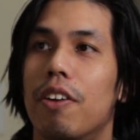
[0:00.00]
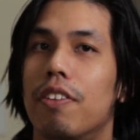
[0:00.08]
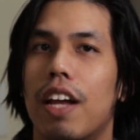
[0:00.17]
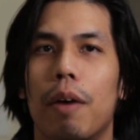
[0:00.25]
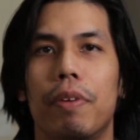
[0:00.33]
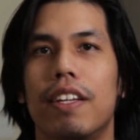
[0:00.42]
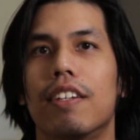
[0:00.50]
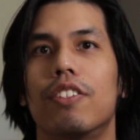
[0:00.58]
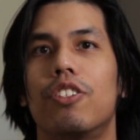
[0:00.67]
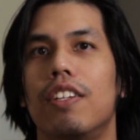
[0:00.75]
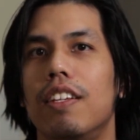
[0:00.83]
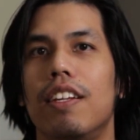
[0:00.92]
Not
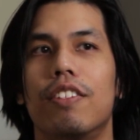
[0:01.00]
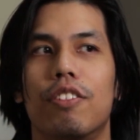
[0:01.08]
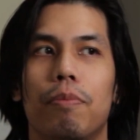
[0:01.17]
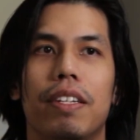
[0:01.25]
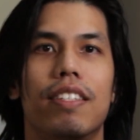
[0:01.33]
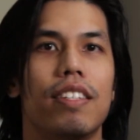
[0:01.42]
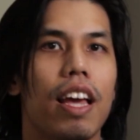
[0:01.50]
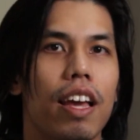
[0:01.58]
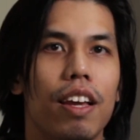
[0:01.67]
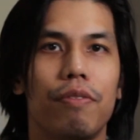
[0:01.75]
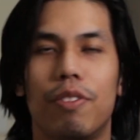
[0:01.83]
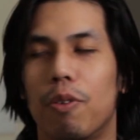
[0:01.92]
because she needs to be
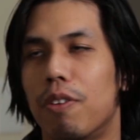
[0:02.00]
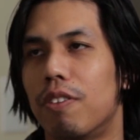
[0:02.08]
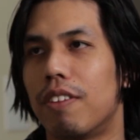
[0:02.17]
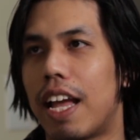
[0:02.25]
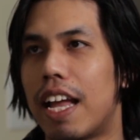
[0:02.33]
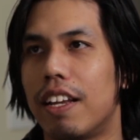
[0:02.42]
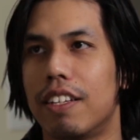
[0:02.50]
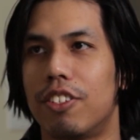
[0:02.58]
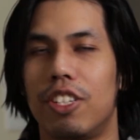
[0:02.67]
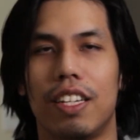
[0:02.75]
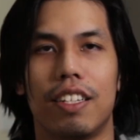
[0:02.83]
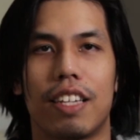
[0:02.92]
saved or
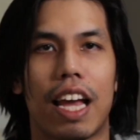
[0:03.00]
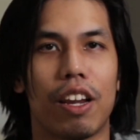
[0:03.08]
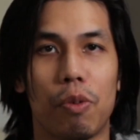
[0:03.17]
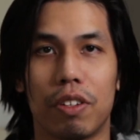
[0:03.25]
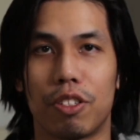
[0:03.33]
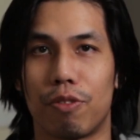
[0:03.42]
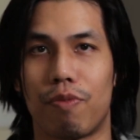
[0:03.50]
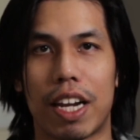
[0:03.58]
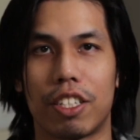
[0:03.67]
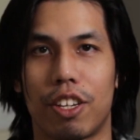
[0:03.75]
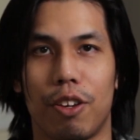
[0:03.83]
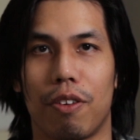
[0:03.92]
she needs anyone to
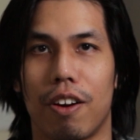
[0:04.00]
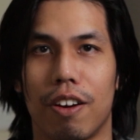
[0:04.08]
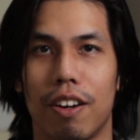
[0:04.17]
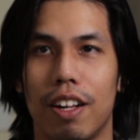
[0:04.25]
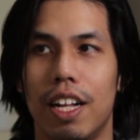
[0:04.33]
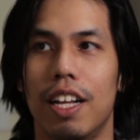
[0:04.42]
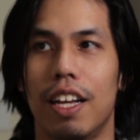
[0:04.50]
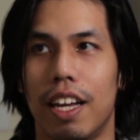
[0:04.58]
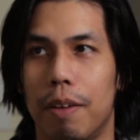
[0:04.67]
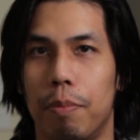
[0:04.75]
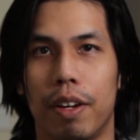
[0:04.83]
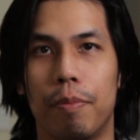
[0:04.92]
rescue her,
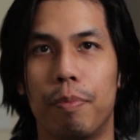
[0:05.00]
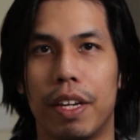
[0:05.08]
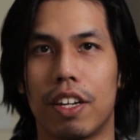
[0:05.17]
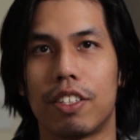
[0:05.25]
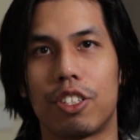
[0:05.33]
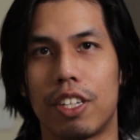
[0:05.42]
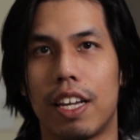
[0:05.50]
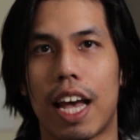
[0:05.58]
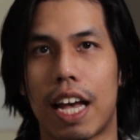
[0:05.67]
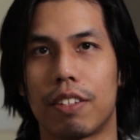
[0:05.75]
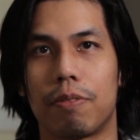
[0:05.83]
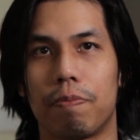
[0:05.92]
but because she
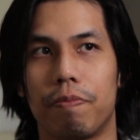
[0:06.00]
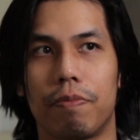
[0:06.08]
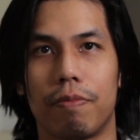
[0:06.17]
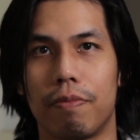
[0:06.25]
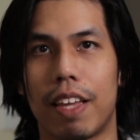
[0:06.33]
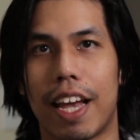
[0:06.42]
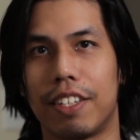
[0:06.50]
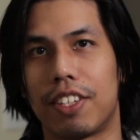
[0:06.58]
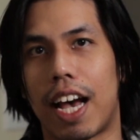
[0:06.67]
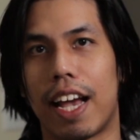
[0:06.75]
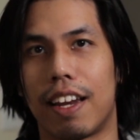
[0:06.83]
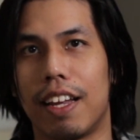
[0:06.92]
has
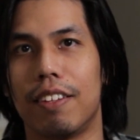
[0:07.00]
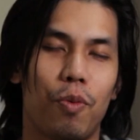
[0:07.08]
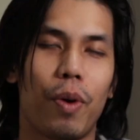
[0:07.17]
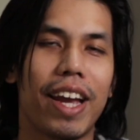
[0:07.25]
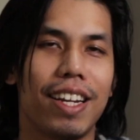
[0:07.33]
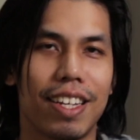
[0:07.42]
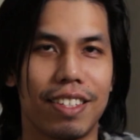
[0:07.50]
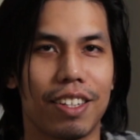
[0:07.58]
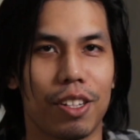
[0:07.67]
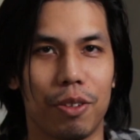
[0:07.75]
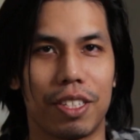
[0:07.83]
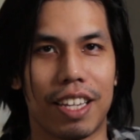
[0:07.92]
anxiety. Wayne is a
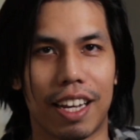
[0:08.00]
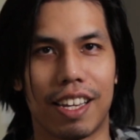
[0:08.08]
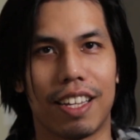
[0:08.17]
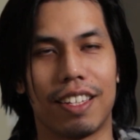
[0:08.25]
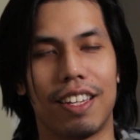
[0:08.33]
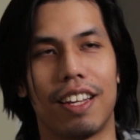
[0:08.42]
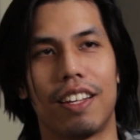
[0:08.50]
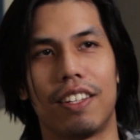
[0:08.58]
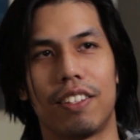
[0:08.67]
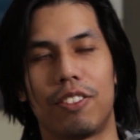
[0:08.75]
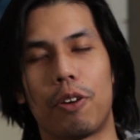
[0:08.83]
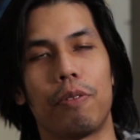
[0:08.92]
close second.
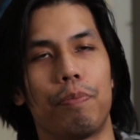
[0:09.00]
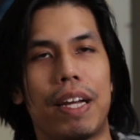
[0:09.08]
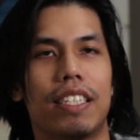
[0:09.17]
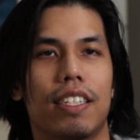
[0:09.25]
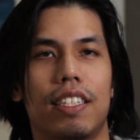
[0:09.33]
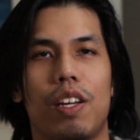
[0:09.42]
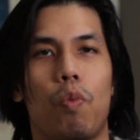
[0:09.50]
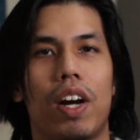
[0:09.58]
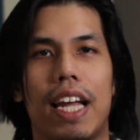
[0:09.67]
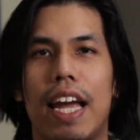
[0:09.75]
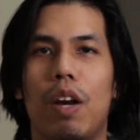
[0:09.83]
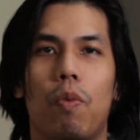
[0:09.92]
They're basically
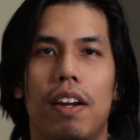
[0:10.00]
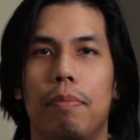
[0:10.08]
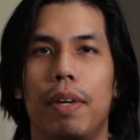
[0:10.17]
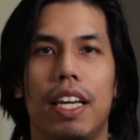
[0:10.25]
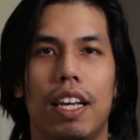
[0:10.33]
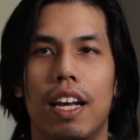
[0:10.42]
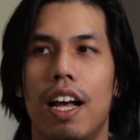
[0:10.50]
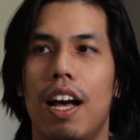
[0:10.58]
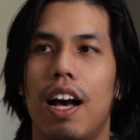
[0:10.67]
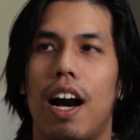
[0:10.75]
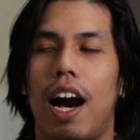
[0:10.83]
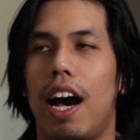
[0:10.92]
1A, 1B.
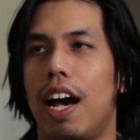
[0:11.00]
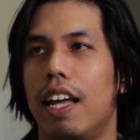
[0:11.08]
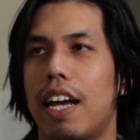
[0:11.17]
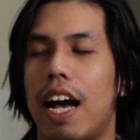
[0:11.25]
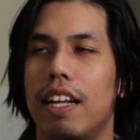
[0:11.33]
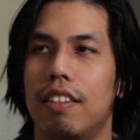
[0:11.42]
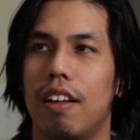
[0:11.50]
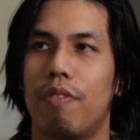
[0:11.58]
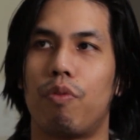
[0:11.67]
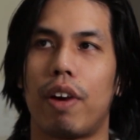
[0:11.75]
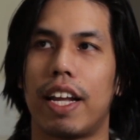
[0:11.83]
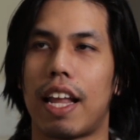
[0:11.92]
I
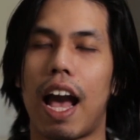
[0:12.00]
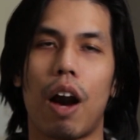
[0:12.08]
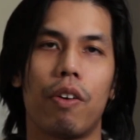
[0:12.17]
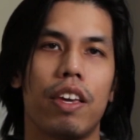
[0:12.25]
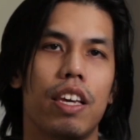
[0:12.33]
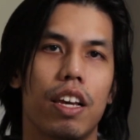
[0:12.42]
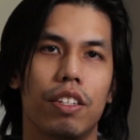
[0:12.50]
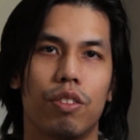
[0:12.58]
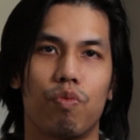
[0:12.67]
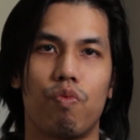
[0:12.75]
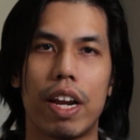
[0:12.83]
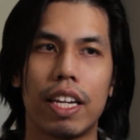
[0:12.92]
love Wayne, how he
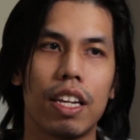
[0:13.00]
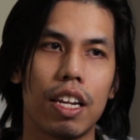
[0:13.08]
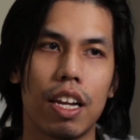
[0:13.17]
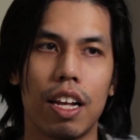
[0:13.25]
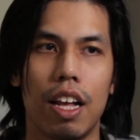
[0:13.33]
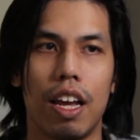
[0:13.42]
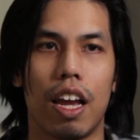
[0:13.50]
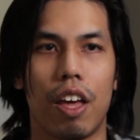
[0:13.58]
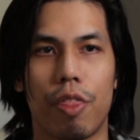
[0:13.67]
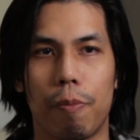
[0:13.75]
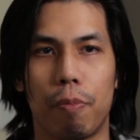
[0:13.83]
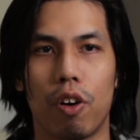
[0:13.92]
is written
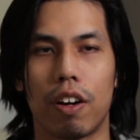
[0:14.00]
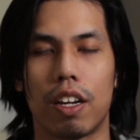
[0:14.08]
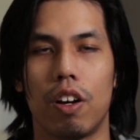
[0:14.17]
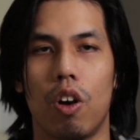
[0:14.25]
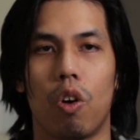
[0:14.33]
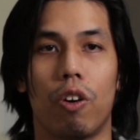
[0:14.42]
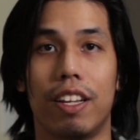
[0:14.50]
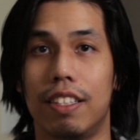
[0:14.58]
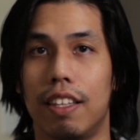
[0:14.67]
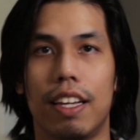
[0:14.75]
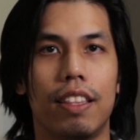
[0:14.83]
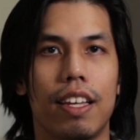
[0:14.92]
in the book or
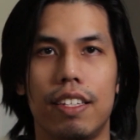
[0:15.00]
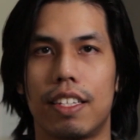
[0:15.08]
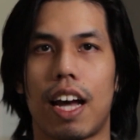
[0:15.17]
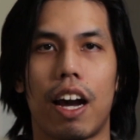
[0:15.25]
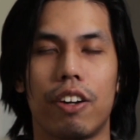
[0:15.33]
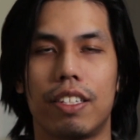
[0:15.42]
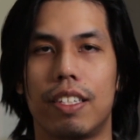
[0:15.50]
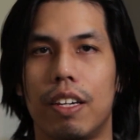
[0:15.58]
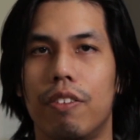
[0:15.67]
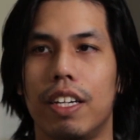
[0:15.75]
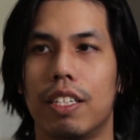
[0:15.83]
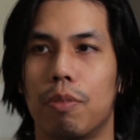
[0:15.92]
in the entire
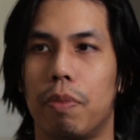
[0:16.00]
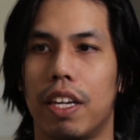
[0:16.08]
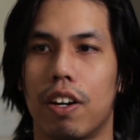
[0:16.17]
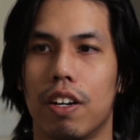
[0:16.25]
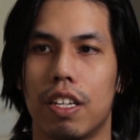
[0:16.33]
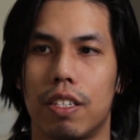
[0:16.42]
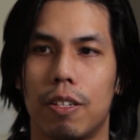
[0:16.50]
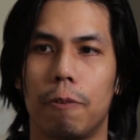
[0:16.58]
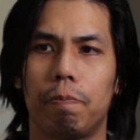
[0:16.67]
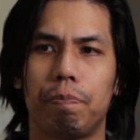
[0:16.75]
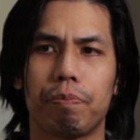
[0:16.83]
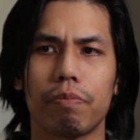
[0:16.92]
series, because
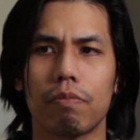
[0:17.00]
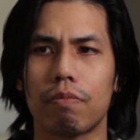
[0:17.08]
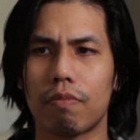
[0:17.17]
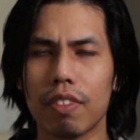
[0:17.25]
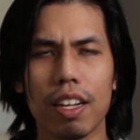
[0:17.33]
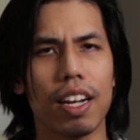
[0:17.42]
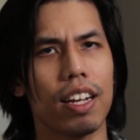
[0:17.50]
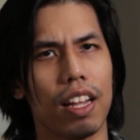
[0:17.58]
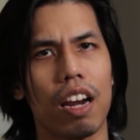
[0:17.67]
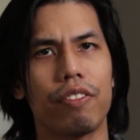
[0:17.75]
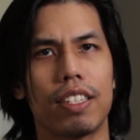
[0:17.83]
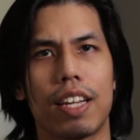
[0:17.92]
a
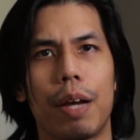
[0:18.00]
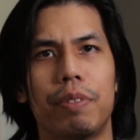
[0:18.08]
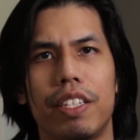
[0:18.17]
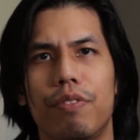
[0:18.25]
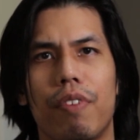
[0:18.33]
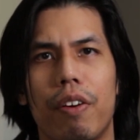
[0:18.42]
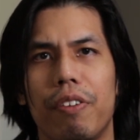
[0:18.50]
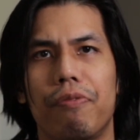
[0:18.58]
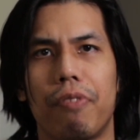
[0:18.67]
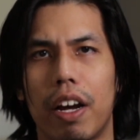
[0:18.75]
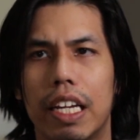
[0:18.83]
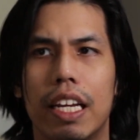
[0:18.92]
lot of the times he's very
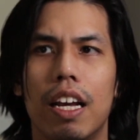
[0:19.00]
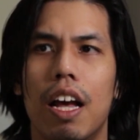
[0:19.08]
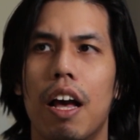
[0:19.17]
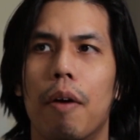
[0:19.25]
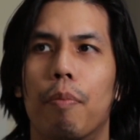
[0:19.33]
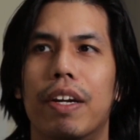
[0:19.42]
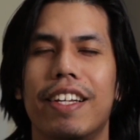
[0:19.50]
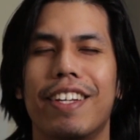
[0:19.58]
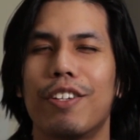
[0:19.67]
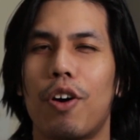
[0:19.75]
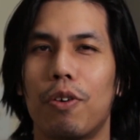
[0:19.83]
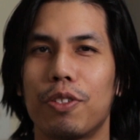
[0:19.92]
funny, but he
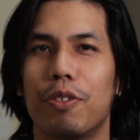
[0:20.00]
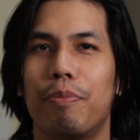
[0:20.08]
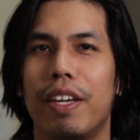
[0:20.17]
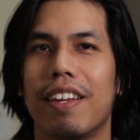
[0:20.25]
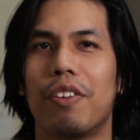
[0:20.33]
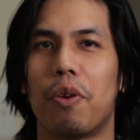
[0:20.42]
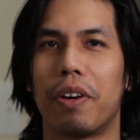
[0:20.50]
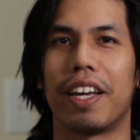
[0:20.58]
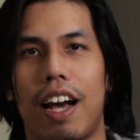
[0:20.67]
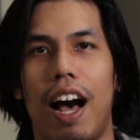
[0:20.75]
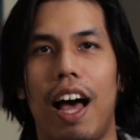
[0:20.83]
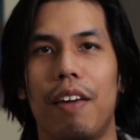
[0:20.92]
could also be
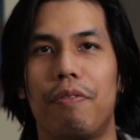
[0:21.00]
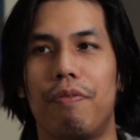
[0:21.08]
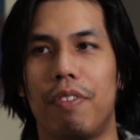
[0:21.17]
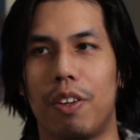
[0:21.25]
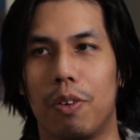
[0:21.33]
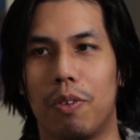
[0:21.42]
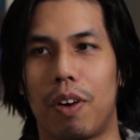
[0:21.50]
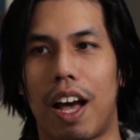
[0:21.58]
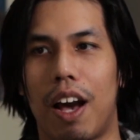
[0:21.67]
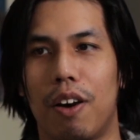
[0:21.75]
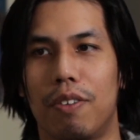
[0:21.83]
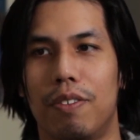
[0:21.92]
annoying. I feel
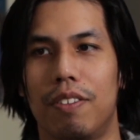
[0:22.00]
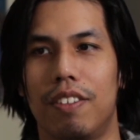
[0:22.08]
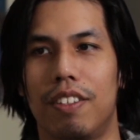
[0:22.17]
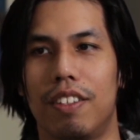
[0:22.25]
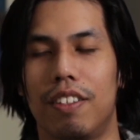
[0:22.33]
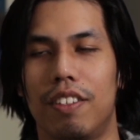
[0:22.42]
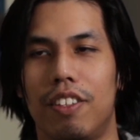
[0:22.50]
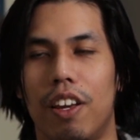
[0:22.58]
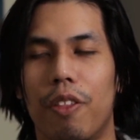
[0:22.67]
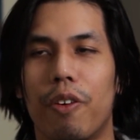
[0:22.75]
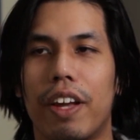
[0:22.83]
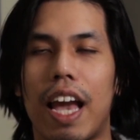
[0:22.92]
how the
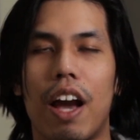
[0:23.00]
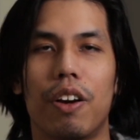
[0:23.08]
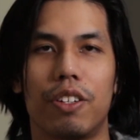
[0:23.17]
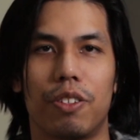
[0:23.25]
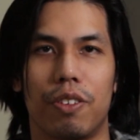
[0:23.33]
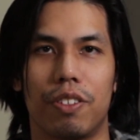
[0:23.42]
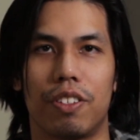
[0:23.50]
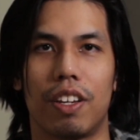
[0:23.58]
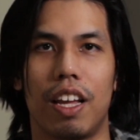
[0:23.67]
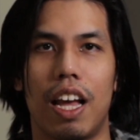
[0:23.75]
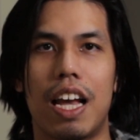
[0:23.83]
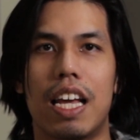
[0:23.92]
other characters
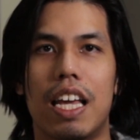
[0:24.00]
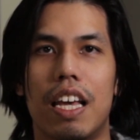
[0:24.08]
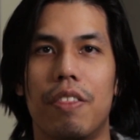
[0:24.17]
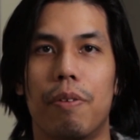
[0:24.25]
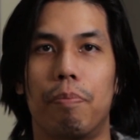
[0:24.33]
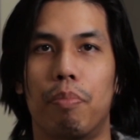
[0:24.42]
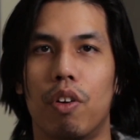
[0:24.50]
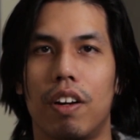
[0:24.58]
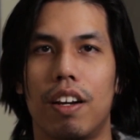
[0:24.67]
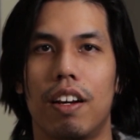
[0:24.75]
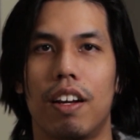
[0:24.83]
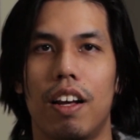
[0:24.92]
in the
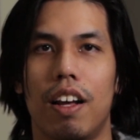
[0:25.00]
book